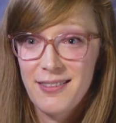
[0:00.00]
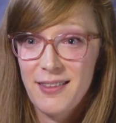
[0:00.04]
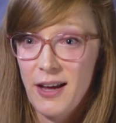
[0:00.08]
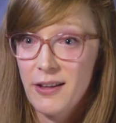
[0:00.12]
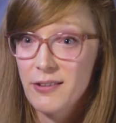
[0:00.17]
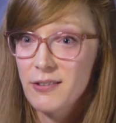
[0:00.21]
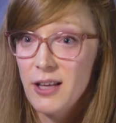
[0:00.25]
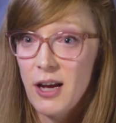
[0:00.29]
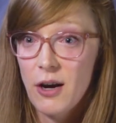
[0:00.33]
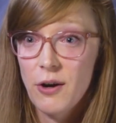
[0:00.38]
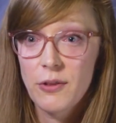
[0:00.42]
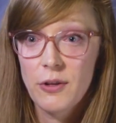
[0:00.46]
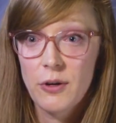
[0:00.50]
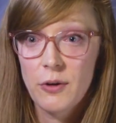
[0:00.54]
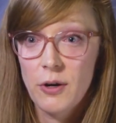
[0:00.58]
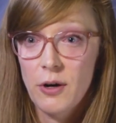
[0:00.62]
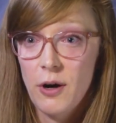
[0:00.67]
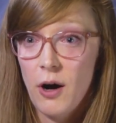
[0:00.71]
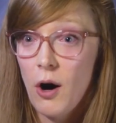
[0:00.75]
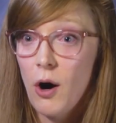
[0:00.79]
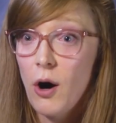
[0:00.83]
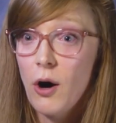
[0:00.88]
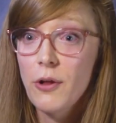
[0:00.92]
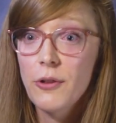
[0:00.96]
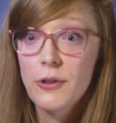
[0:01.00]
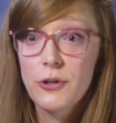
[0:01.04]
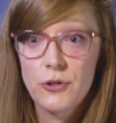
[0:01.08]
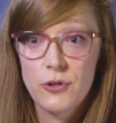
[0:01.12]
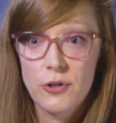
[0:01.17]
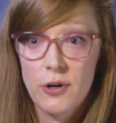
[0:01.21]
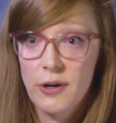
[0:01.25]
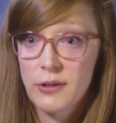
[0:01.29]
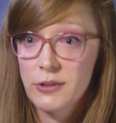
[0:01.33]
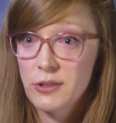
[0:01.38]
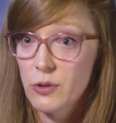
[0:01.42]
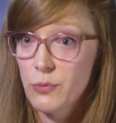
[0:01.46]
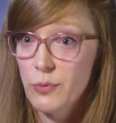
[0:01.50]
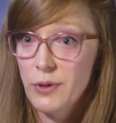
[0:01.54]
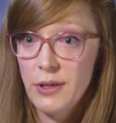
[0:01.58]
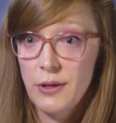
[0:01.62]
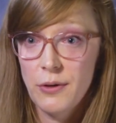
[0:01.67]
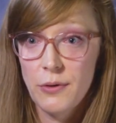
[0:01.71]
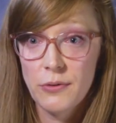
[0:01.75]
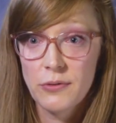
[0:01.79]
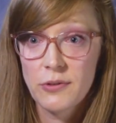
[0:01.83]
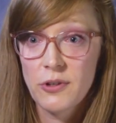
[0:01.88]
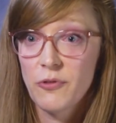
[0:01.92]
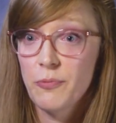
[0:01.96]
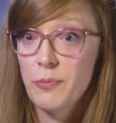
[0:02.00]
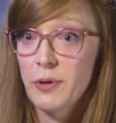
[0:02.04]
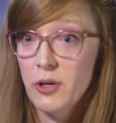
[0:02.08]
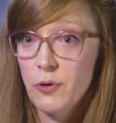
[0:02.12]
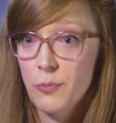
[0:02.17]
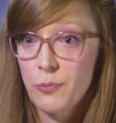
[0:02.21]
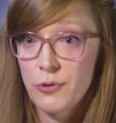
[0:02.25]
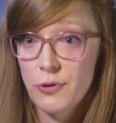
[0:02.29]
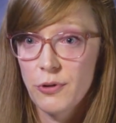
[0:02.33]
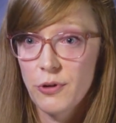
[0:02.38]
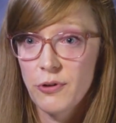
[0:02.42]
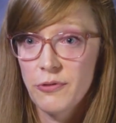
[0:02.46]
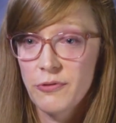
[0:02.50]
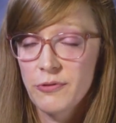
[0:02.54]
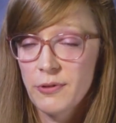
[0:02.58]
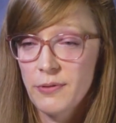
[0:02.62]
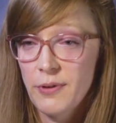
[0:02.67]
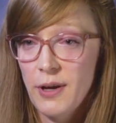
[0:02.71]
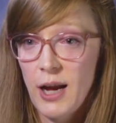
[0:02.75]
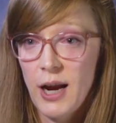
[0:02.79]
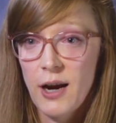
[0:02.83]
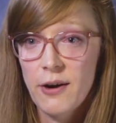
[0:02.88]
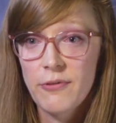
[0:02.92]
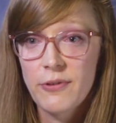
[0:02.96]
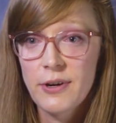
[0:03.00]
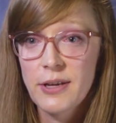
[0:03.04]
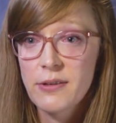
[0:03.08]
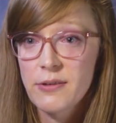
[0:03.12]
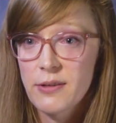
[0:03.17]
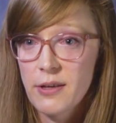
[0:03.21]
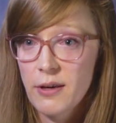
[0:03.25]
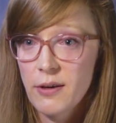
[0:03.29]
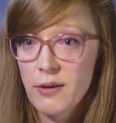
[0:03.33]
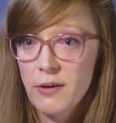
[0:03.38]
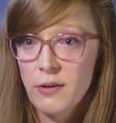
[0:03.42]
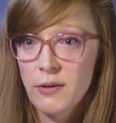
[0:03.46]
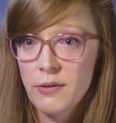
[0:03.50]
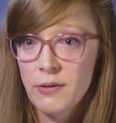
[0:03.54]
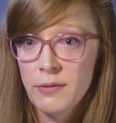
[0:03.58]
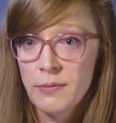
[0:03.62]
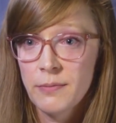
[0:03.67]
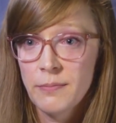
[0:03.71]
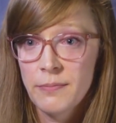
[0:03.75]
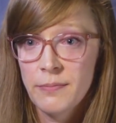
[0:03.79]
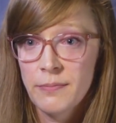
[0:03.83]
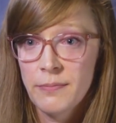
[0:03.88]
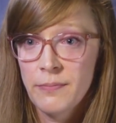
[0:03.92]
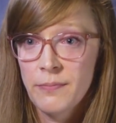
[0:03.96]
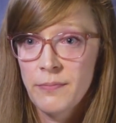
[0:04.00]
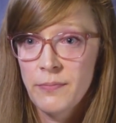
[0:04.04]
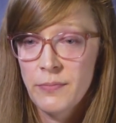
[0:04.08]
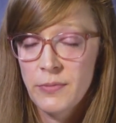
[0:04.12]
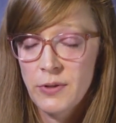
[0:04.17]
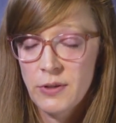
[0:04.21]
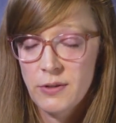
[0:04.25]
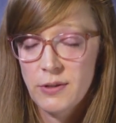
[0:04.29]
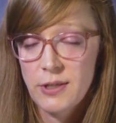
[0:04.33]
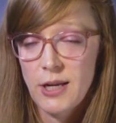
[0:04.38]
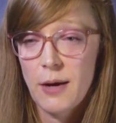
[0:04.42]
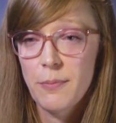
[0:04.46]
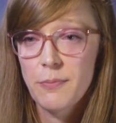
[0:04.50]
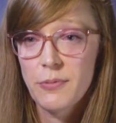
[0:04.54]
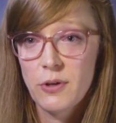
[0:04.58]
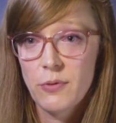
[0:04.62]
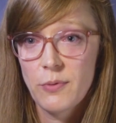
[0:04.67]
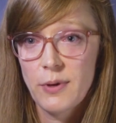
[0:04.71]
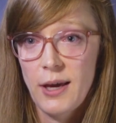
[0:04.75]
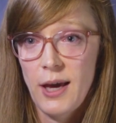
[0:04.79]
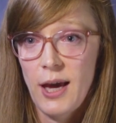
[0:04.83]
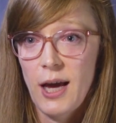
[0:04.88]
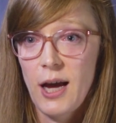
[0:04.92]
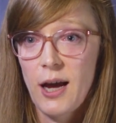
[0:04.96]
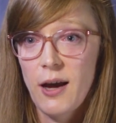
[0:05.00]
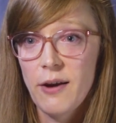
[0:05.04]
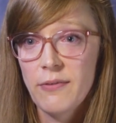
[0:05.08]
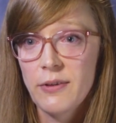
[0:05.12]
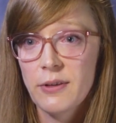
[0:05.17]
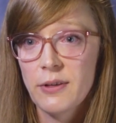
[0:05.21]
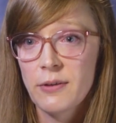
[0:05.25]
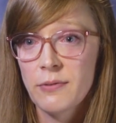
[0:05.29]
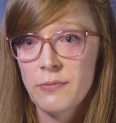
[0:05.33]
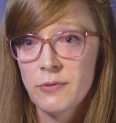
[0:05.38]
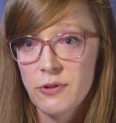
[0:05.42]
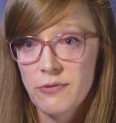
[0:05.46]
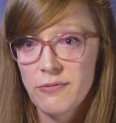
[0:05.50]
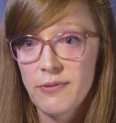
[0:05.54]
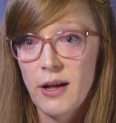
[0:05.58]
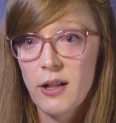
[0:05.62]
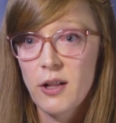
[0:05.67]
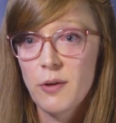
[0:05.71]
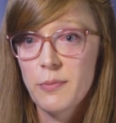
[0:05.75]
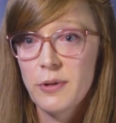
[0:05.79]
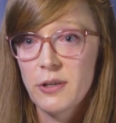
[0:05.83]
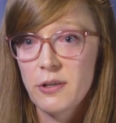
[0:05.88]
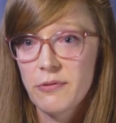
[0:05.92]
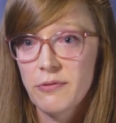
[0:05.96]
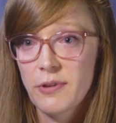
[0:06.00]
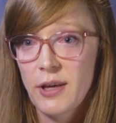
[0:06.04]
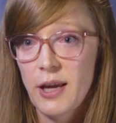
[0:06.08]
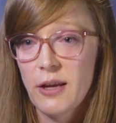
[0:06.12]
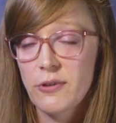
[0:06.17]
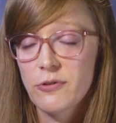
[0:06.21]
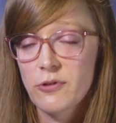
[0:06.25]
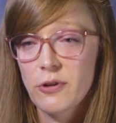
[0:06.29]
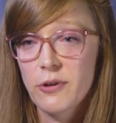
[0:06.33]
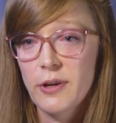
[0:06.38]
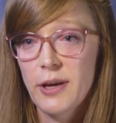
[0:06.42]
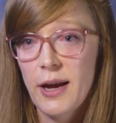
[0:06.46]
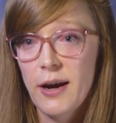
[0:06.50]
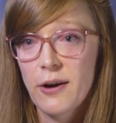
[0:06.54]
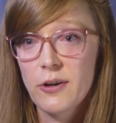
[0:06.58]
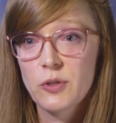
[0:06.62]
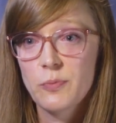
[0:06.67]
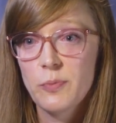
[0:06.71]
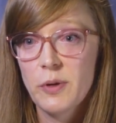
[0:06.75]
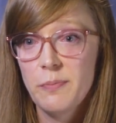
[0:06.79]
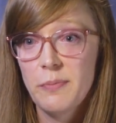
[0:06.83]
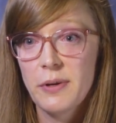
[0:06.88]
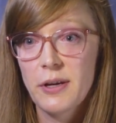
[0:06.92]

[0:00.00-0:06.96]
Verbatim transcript: that's how the, all the drugs that we use have been approved. Every single step that we have in the development of cancer care has been